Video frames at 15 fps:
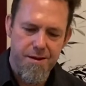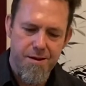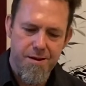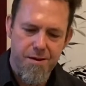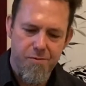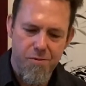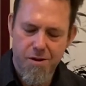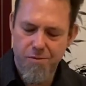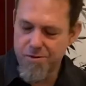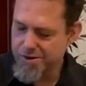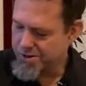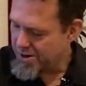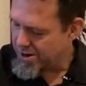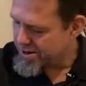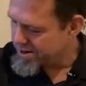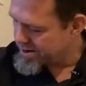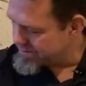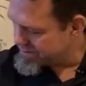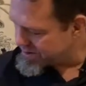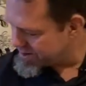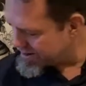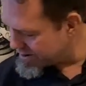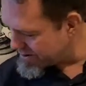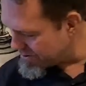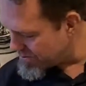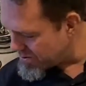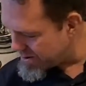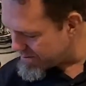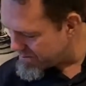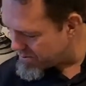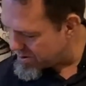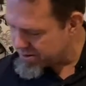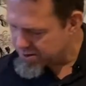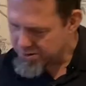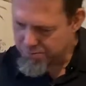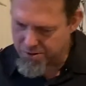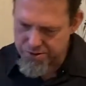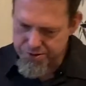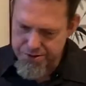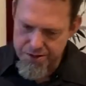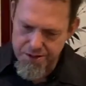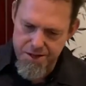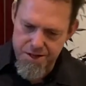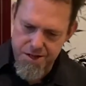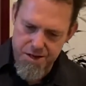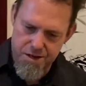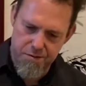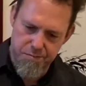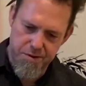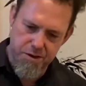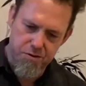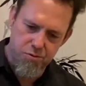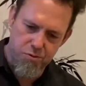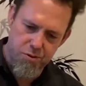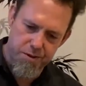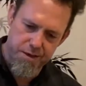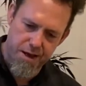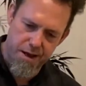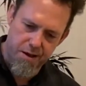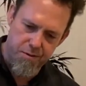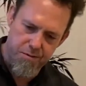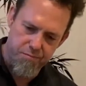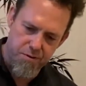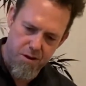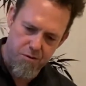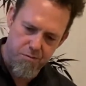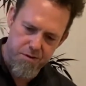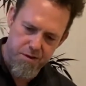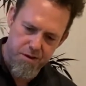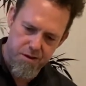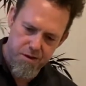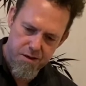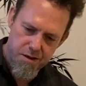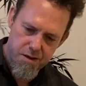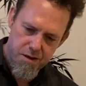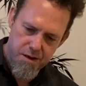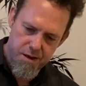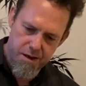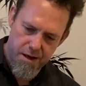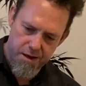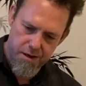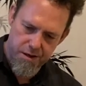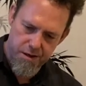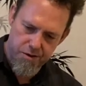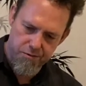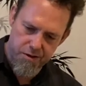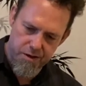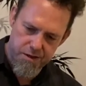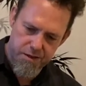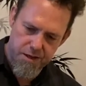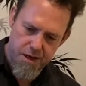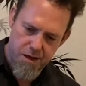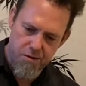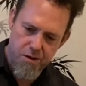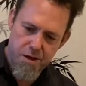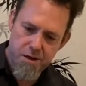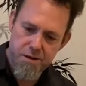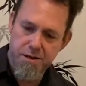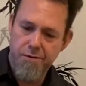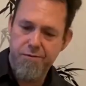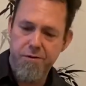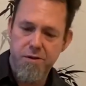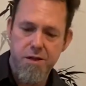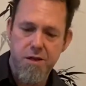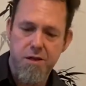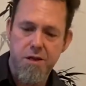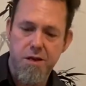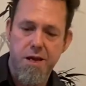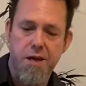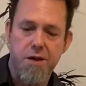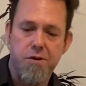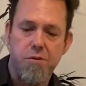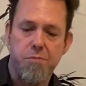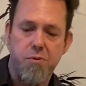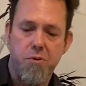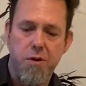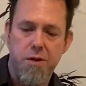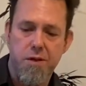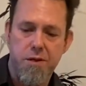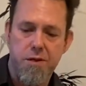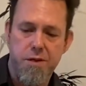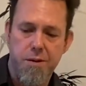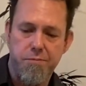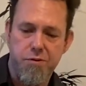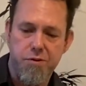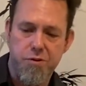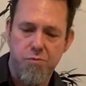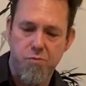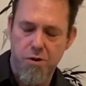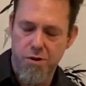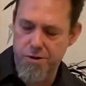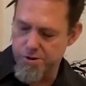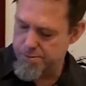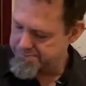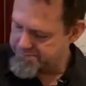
While we're talking, I'm just going to go one more. This water's a little bit cooled down, probably 90 degrees now. Definitely can handle boiling temperature water.